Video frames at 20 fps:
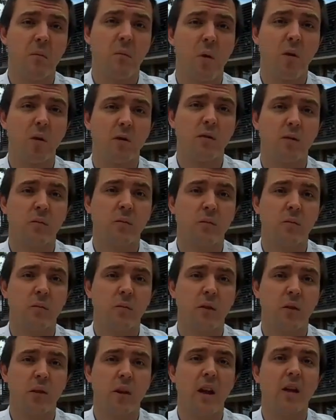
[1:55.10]
what
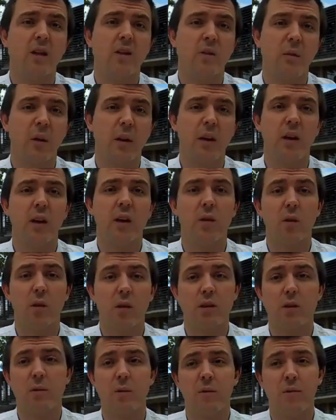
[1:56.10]
you need to eat in
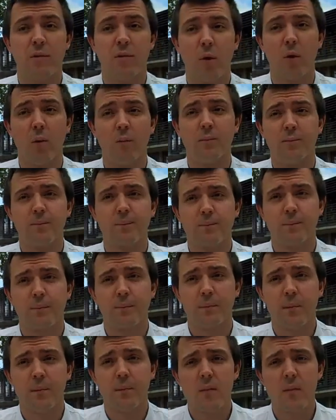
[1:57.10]
order to perform.
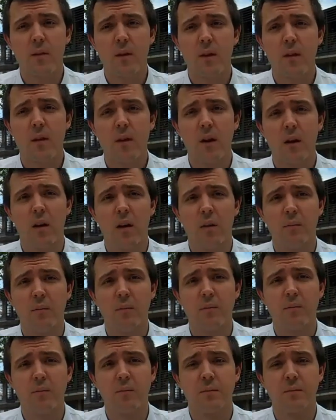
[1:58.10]

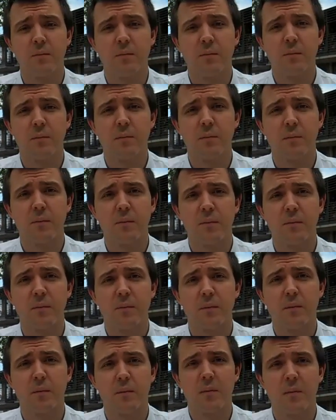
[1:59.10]
Um,
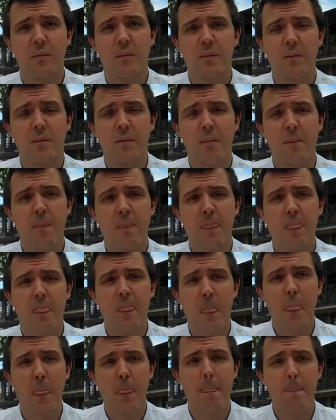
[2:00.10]

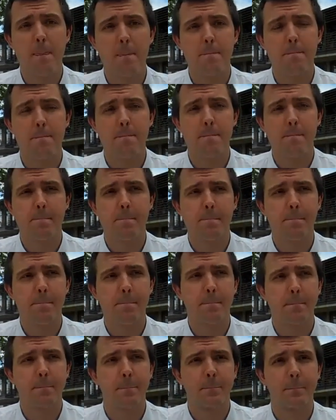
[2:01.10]
okay, so
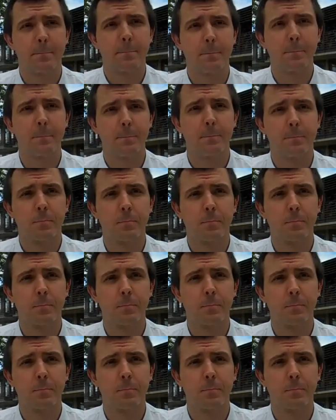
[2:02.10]
the players' di